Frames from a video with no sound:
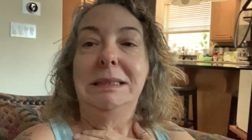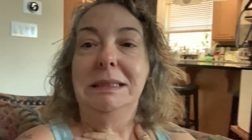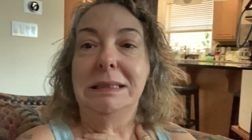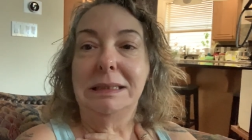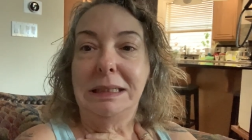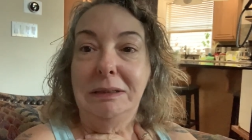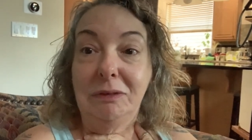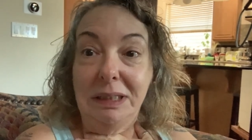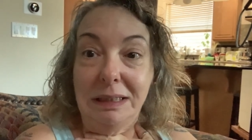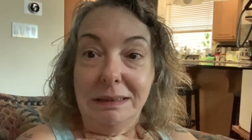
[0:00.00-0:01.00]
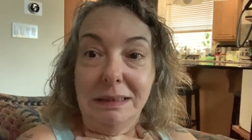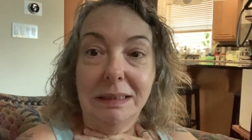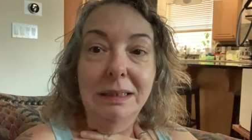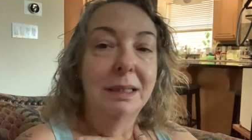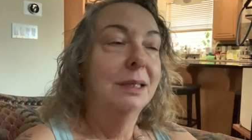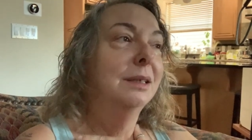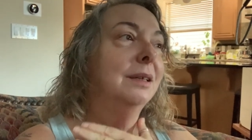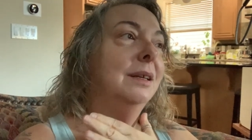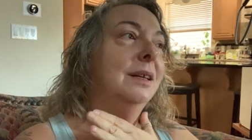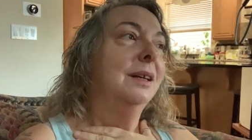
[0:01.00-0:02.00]
I love the idea.
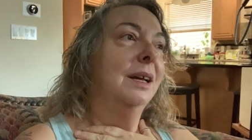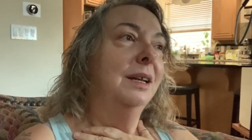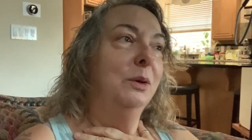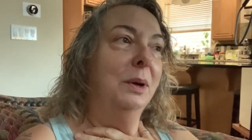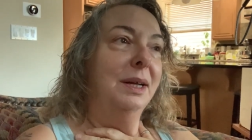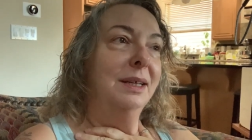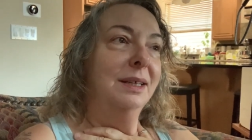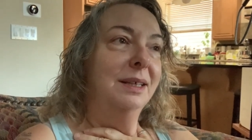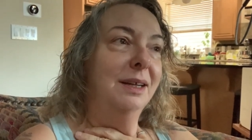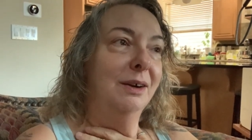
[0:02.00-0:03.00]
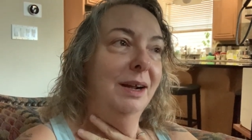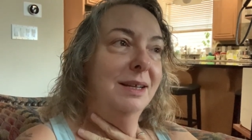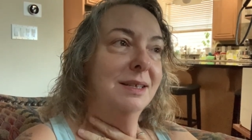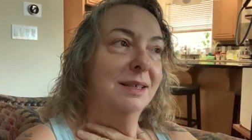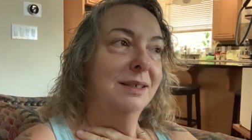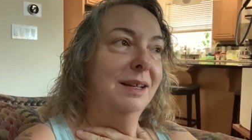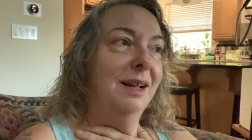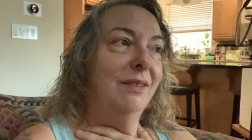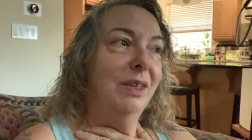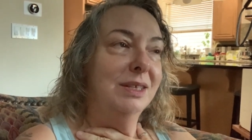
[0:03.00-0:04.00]
Anyway, all right.
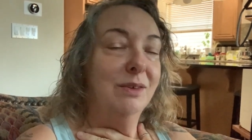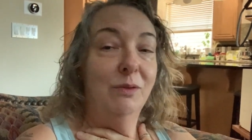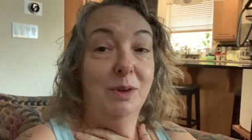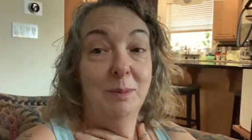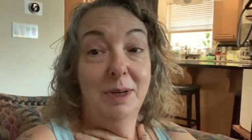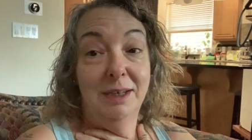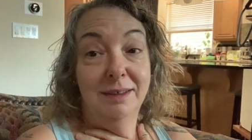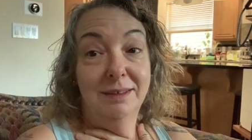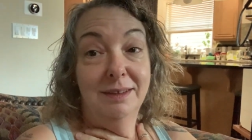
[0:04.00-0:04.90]
That's it for the minute.